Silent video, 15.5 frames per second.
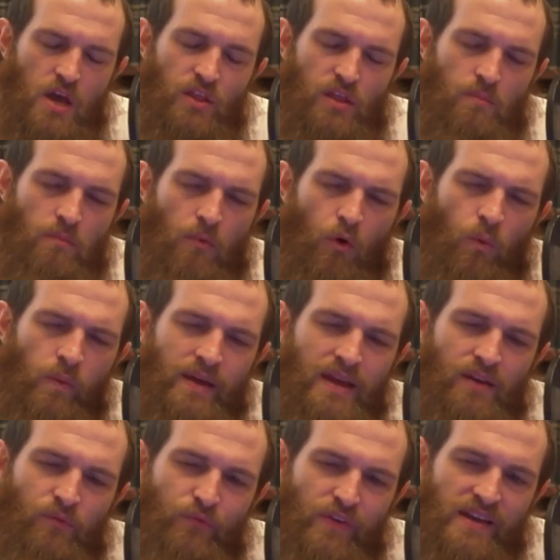The more we
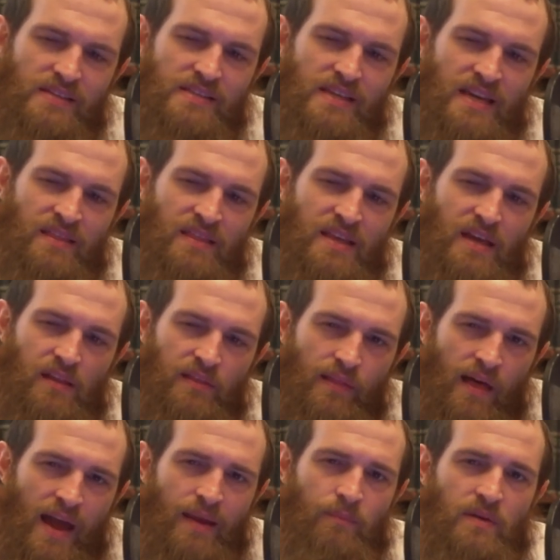invest in the
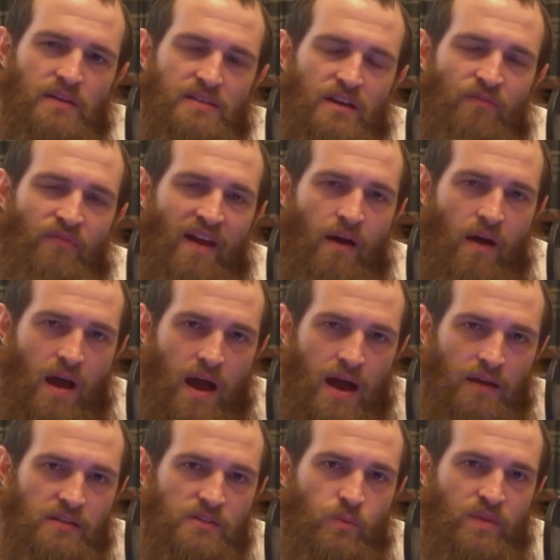alignment of our
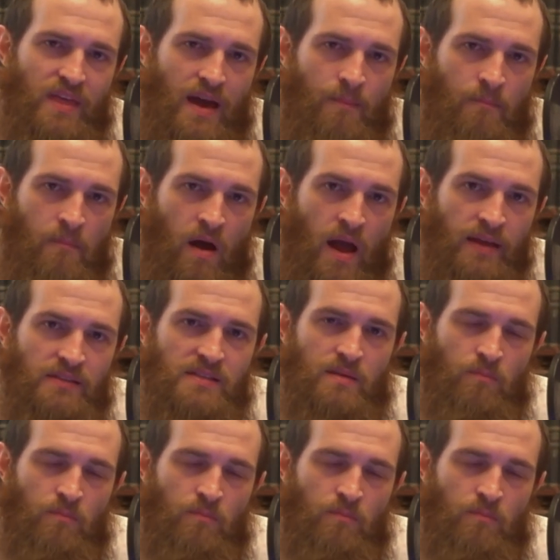hearts with our minds,